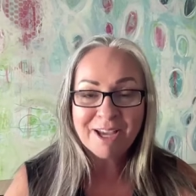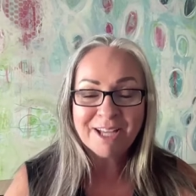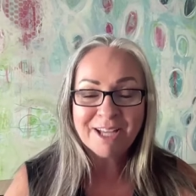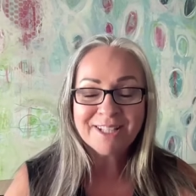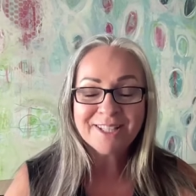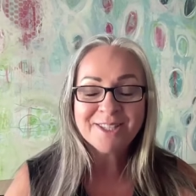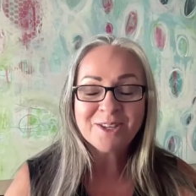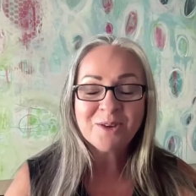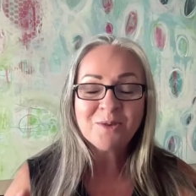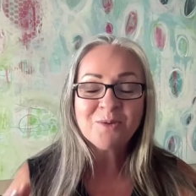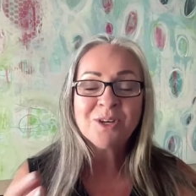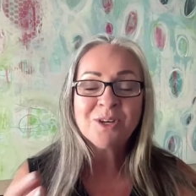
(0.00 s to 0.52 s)

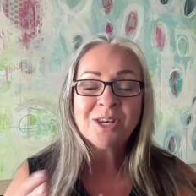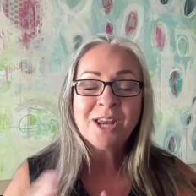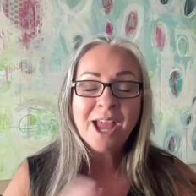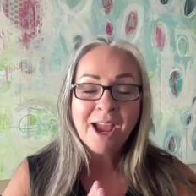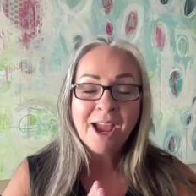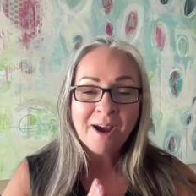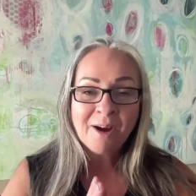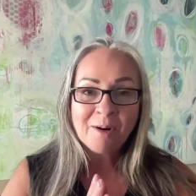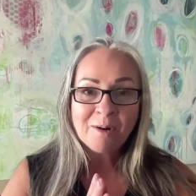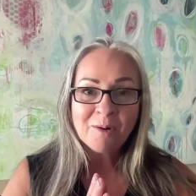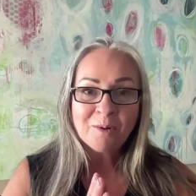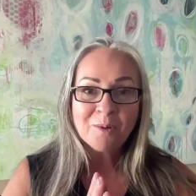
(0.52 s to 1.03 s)
And so
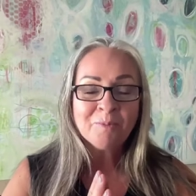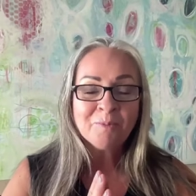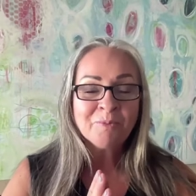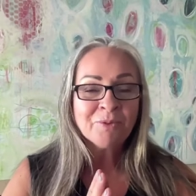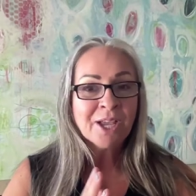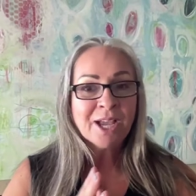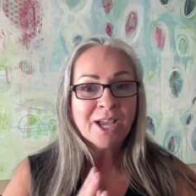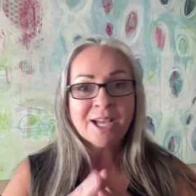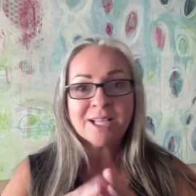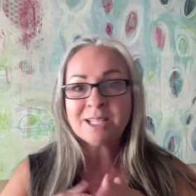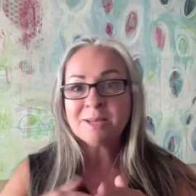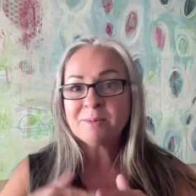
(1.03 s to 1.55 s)
now,
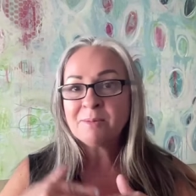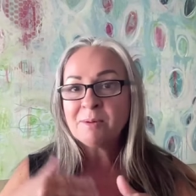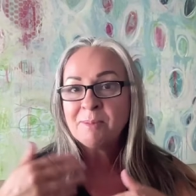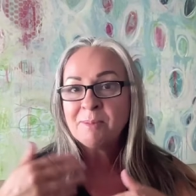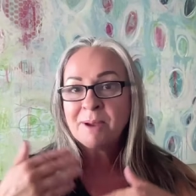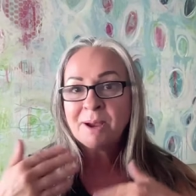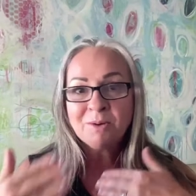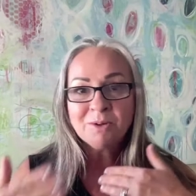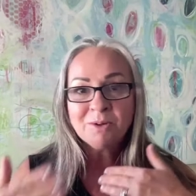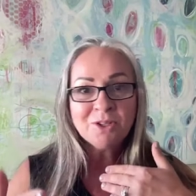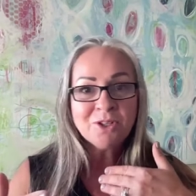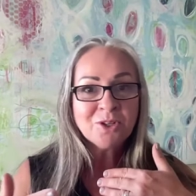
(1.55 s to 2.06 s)
as I'm
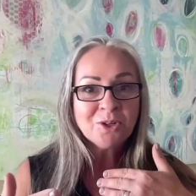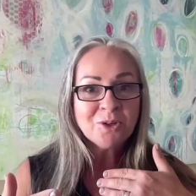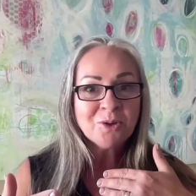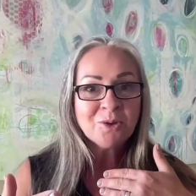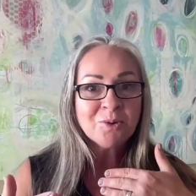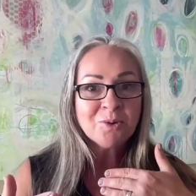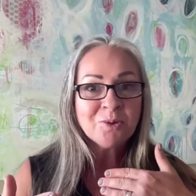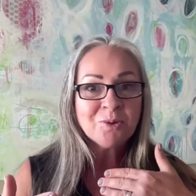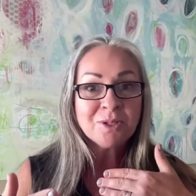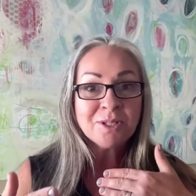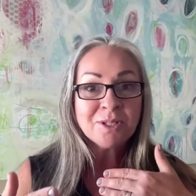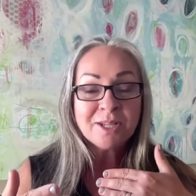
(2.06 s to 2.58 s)
about
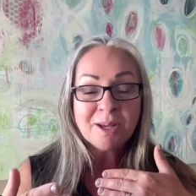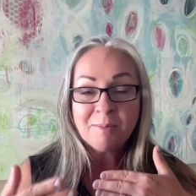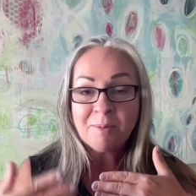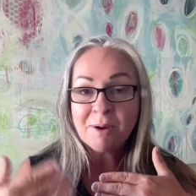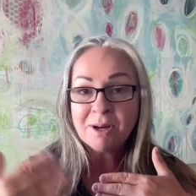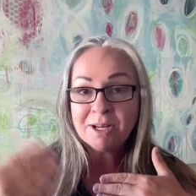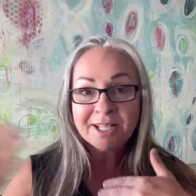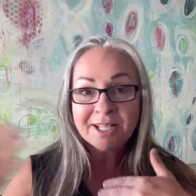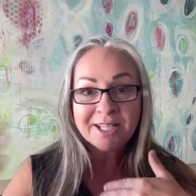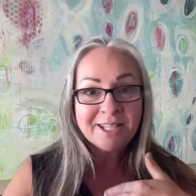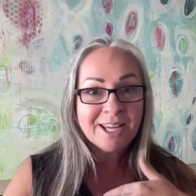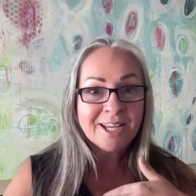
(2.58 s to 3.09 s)
to step
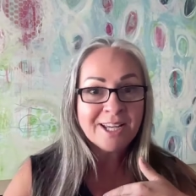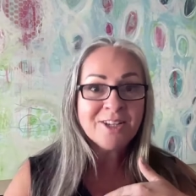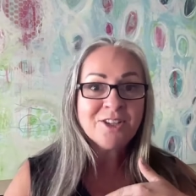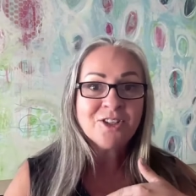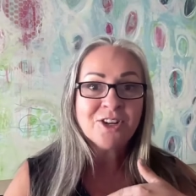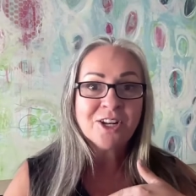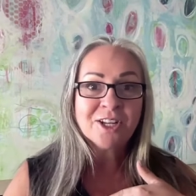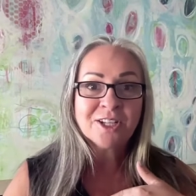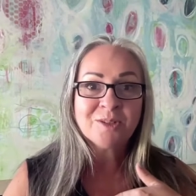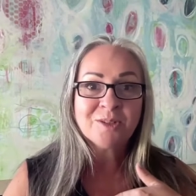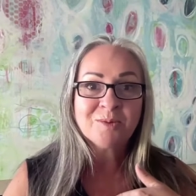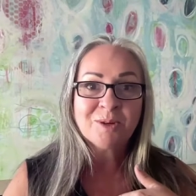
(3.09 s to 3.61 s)
on a
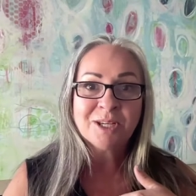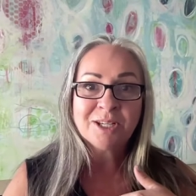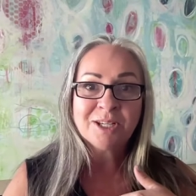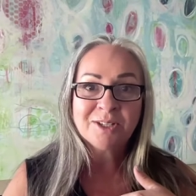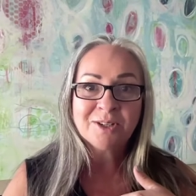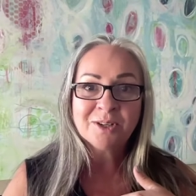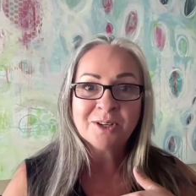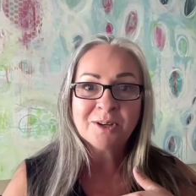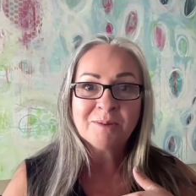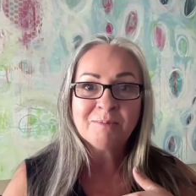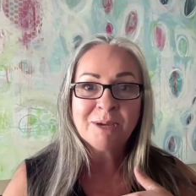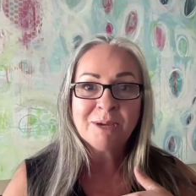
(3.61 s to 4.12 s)
stage next week
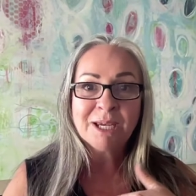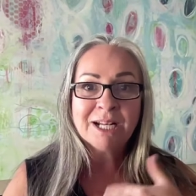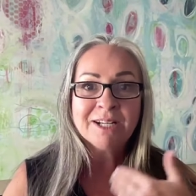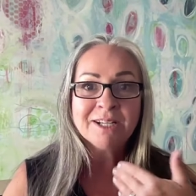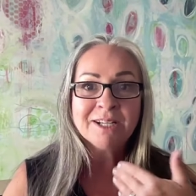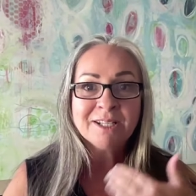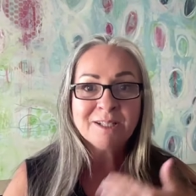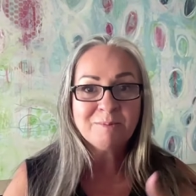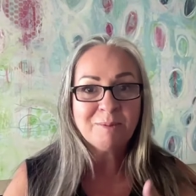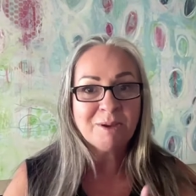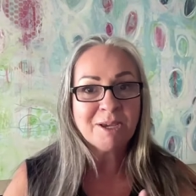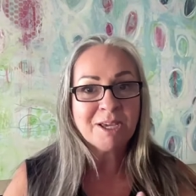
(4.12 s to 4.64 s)
to compete
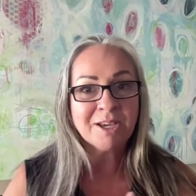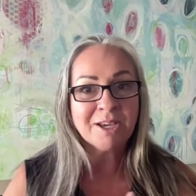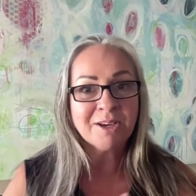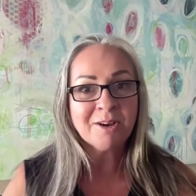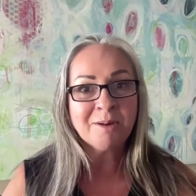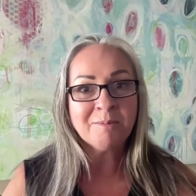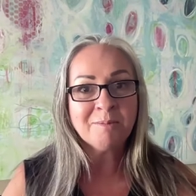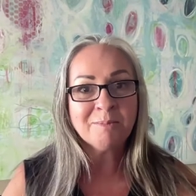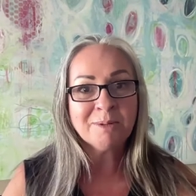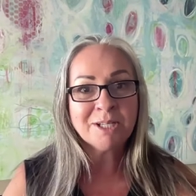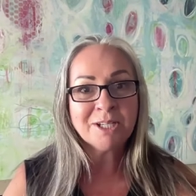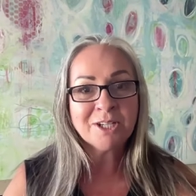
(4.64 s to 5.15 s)
in a speaking
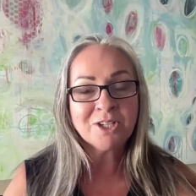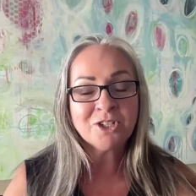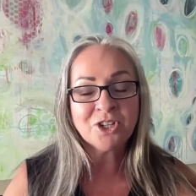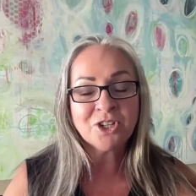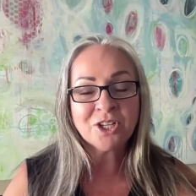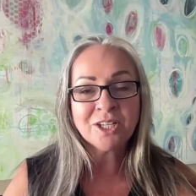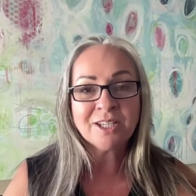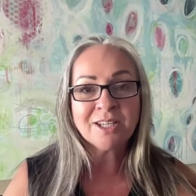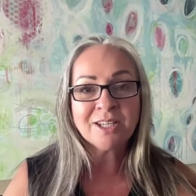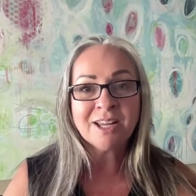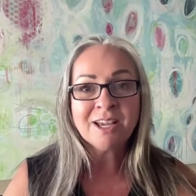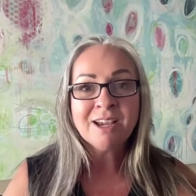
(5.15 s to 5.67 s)

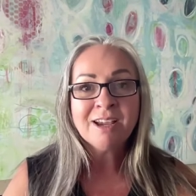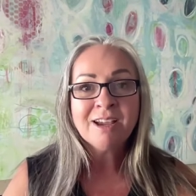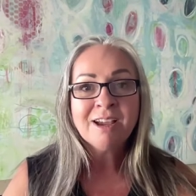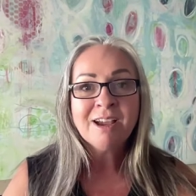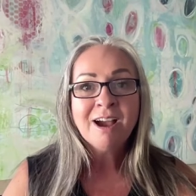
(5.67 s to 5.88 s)
competition,